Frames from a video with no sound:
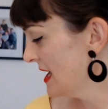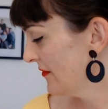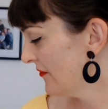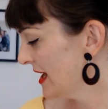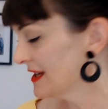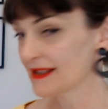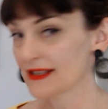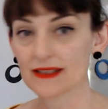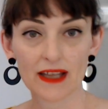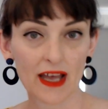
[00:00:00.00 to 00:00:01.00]
Venus
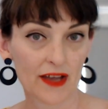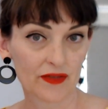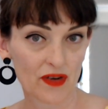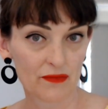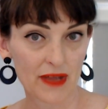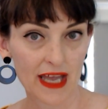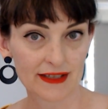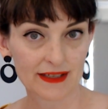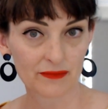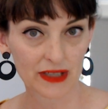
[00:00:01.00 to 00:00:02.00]
is love and
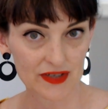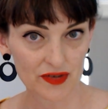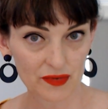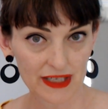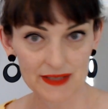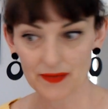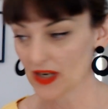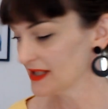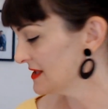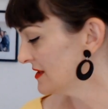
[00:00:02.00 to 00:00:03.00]
romance and pleasurable
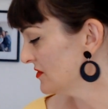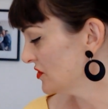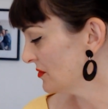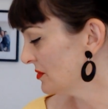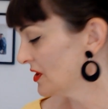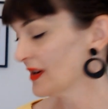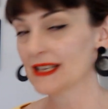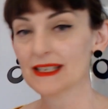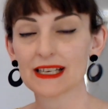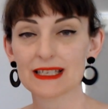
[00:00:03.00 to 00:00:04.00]
experiences, and Jupiter
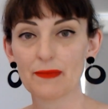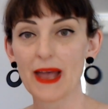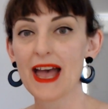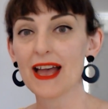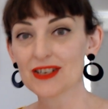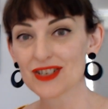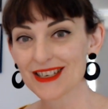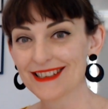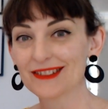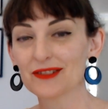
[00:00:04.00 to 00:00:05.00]
is
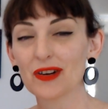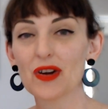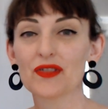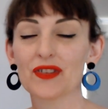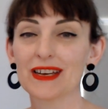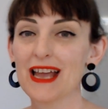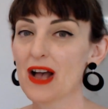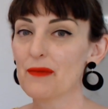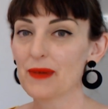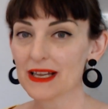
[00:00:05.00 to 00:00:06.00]
expansion and growth and
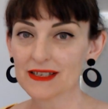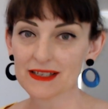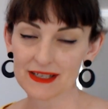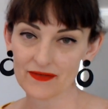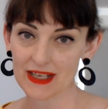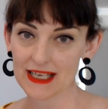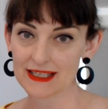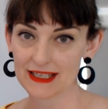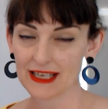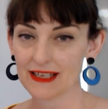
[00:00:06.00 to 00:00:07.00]
abundance of these
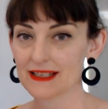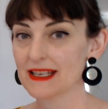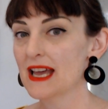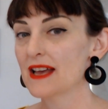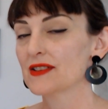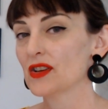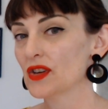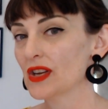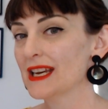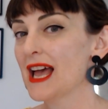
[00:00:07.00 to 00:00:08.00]
things. So
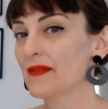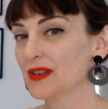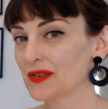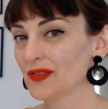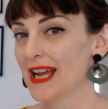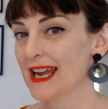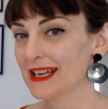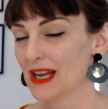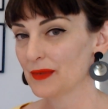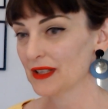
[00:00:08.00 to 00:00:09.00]
you're going to have a great
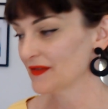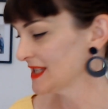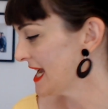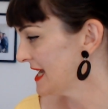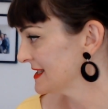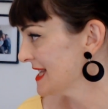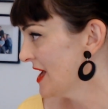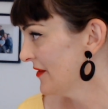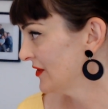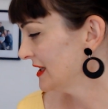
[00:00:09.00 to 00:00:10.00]
couple of days
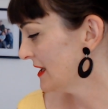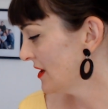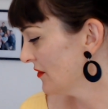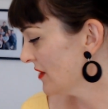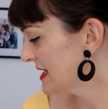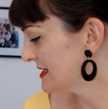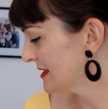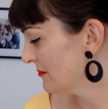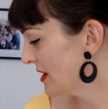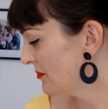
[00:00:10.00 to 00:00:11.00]
for Leo
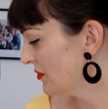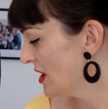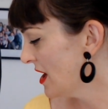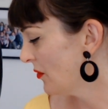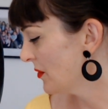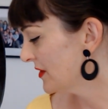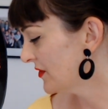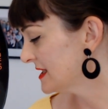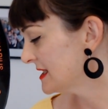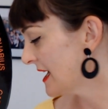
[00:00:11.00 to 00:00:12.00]
rising people with
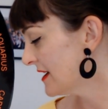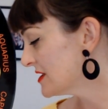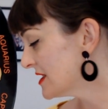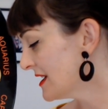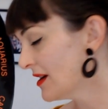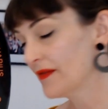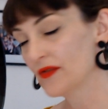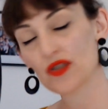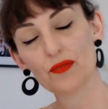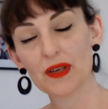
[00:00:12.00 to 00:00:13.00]
this energy of
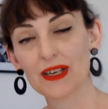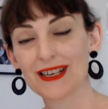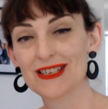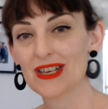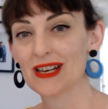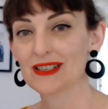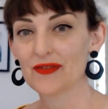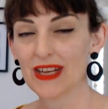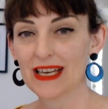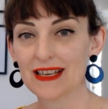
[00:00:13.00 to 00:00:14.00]
Jupiter conjunct
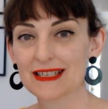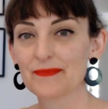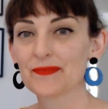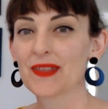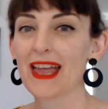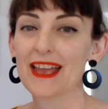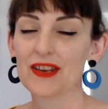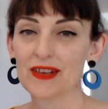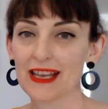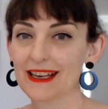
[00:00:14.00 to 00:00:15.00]
Venus, and
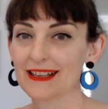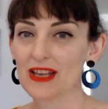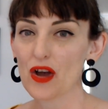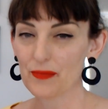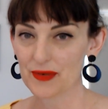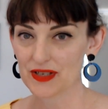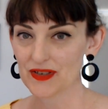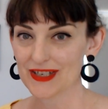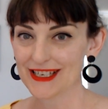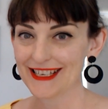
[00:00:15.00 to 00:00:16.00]
you're getting the
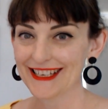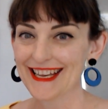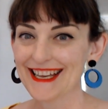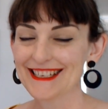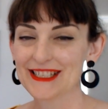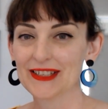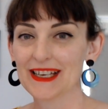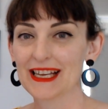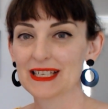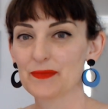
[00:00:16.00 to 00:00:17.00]
opportunity to
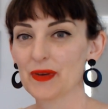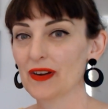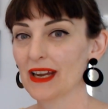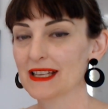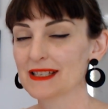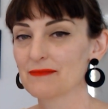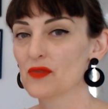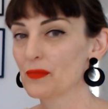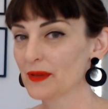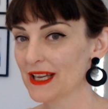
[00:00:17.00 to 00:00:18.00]
experience
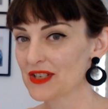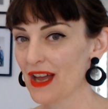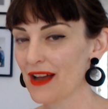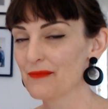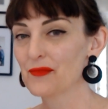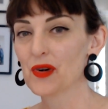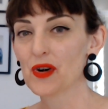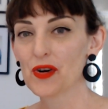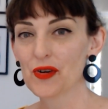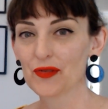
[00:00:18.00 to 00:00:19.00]
more pleasure,
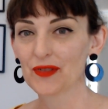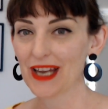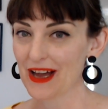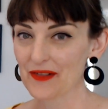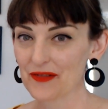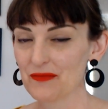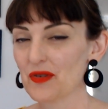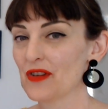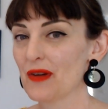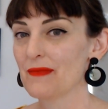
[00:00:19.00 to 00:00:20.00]
more love, more
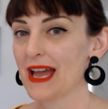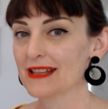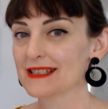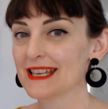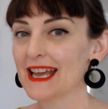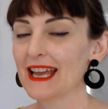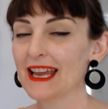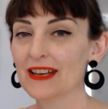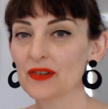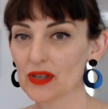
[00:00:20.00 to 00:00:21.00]
romance
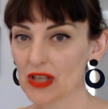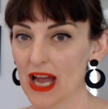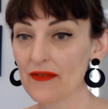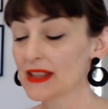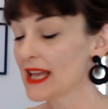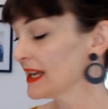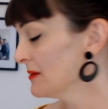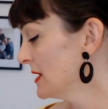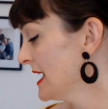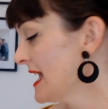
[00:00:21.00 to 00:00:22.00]
in your life. And that can
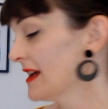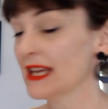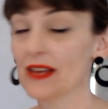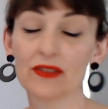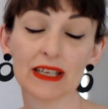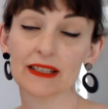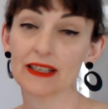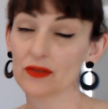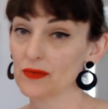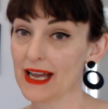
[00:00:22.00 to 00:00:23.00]
play out even in
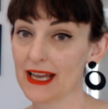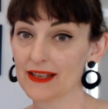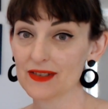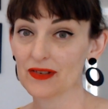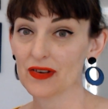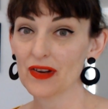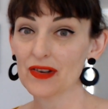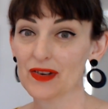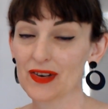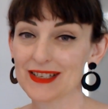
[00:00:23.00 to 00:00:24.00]
little ways, you know,
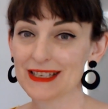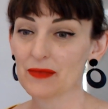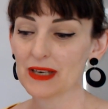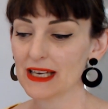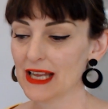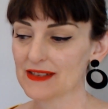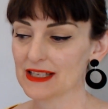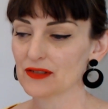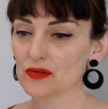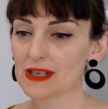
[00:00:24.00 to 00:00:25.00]
somebody leaves a
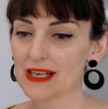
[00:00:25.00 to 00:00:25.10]
little